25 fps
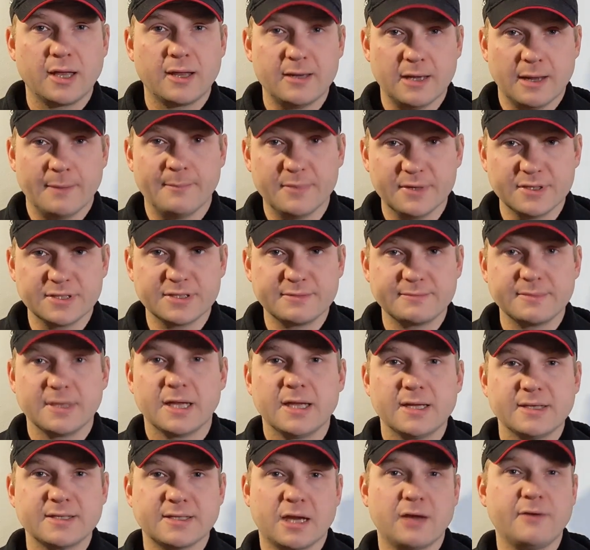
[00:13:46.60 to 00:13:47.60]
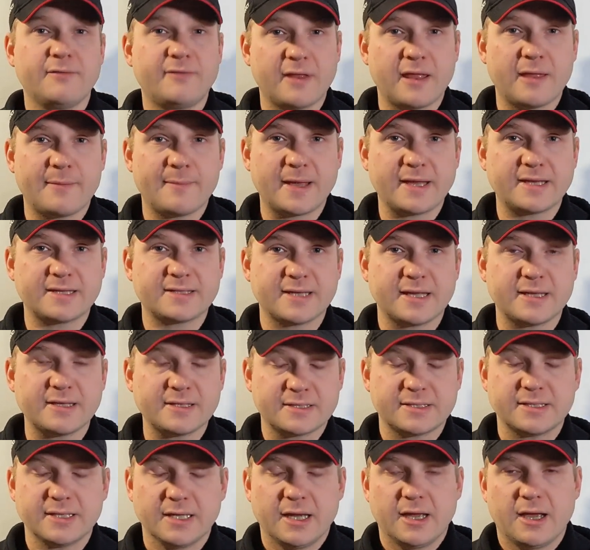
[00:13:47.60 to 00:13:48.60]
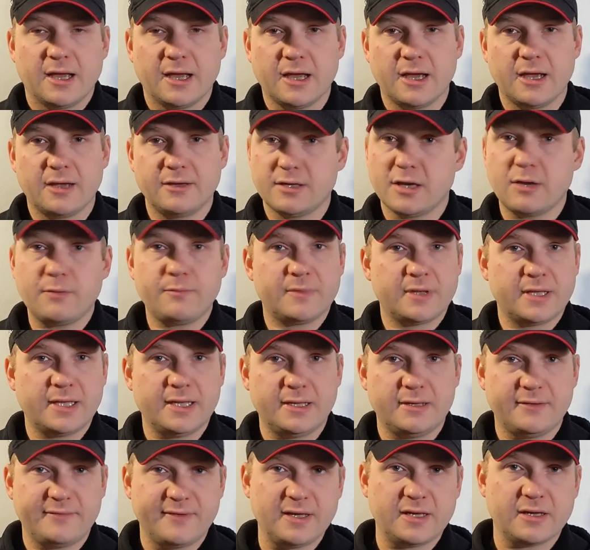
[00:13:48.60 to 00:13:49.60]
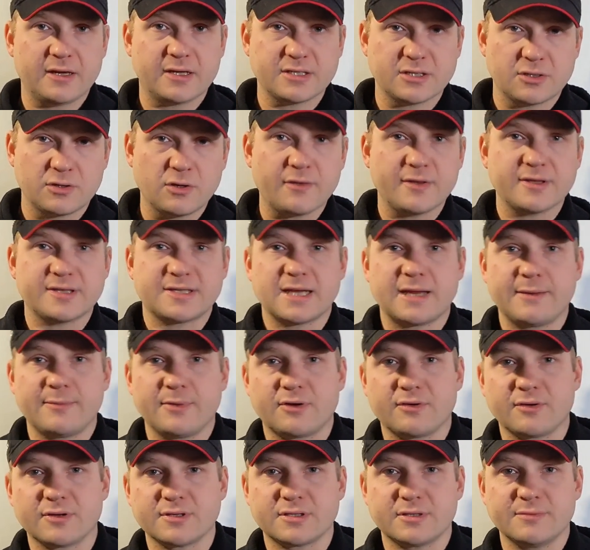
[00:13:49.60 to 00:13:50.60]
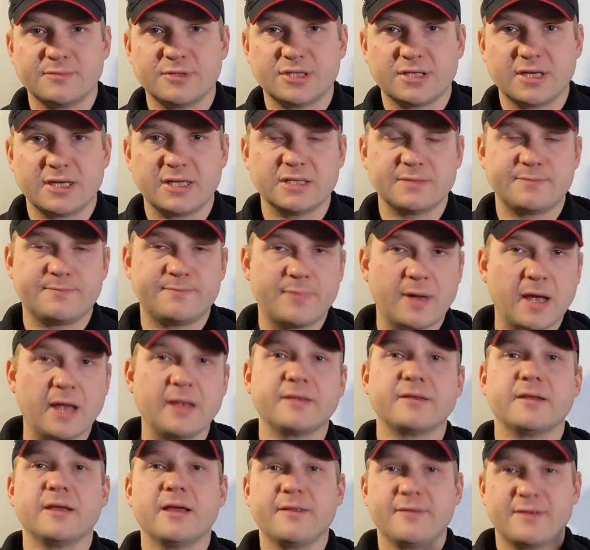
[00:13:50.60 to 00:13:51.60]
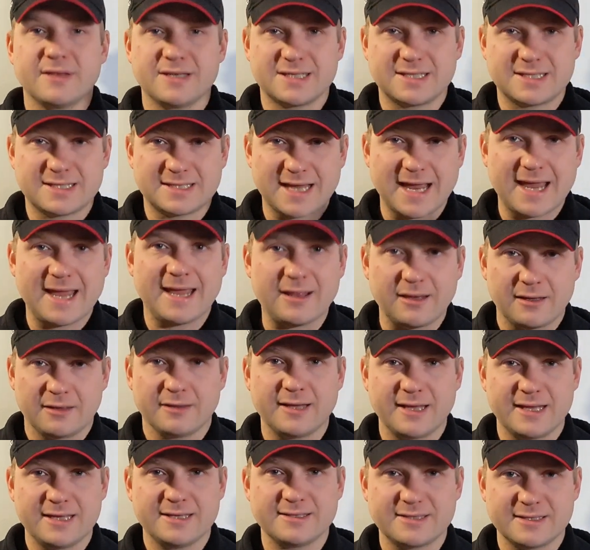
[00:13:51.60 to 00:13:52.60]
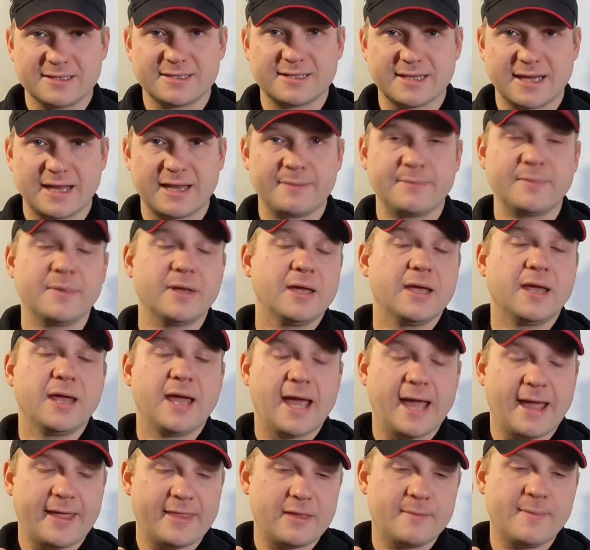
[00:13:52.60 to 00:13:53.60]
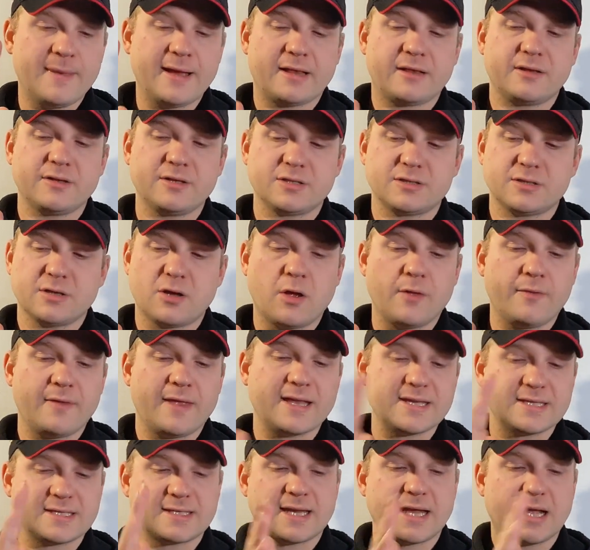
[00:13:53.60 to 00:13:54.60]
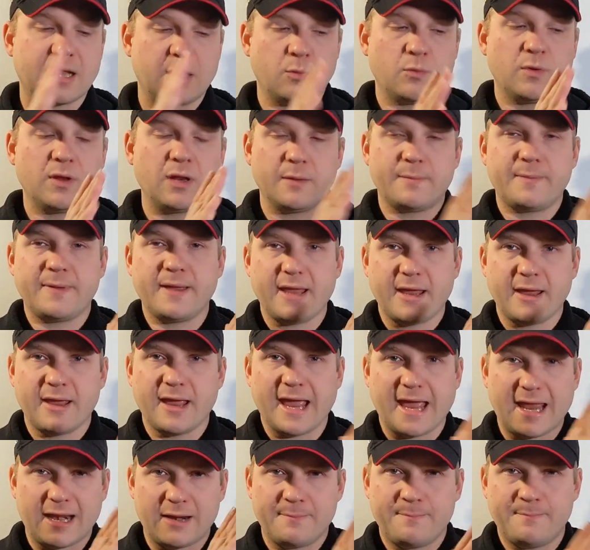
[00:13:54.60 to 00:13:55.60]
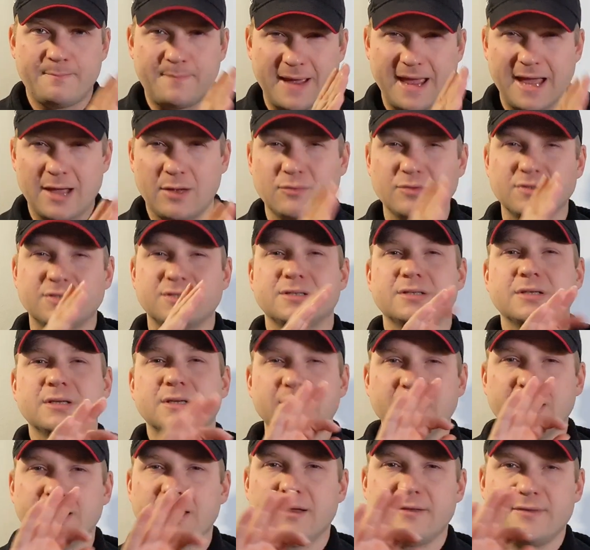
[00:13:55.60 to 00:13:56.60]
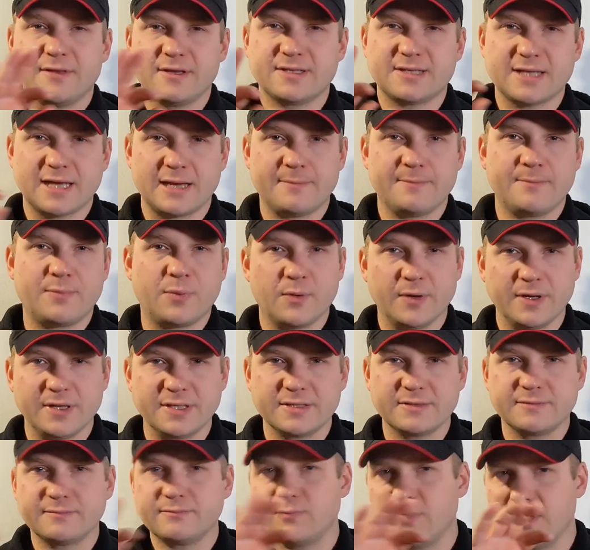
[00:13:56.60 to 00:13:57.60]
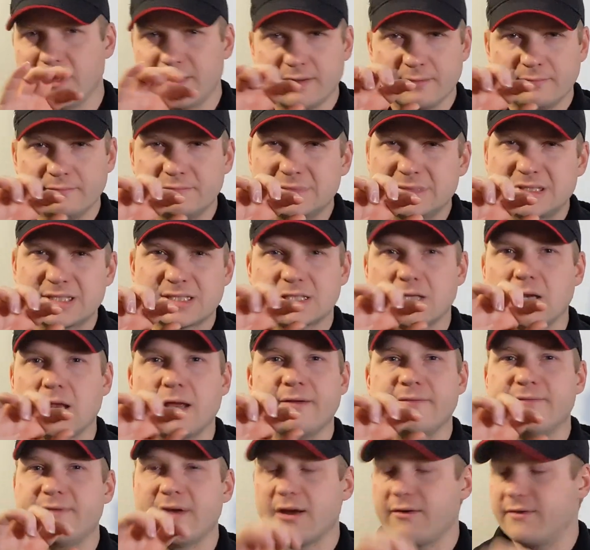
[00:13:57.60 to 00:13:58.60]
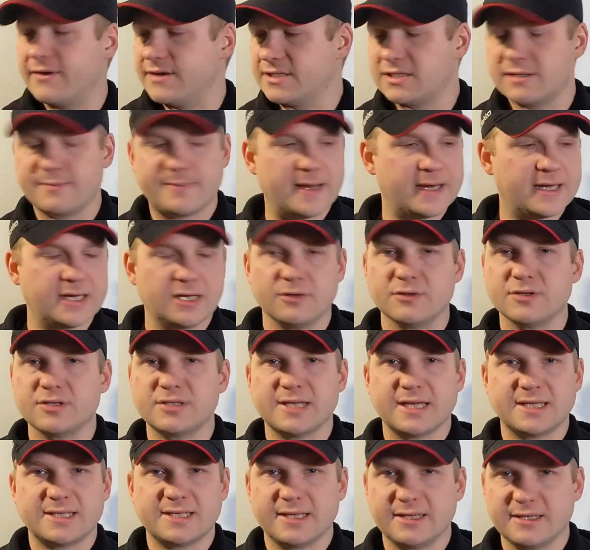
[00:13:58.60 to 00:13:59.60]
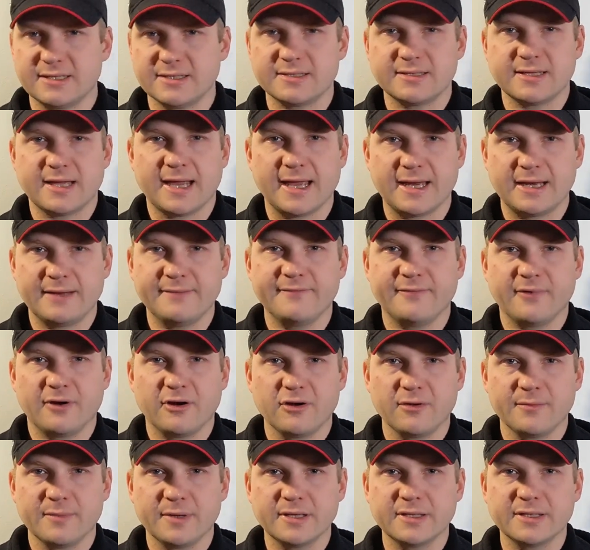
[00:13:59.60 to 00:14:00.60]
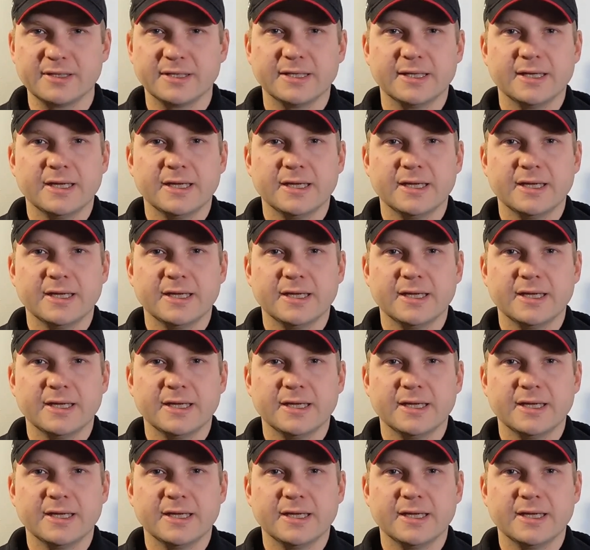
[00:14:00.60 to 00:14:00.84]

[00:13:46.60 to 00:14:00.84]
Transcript: numbers. So hopefully that makes sense. Note the VDIs are not the same across the machines, but the scale is the same, and the metals on that scale will appear at about the same point, with a slight variance depending on settings and environment.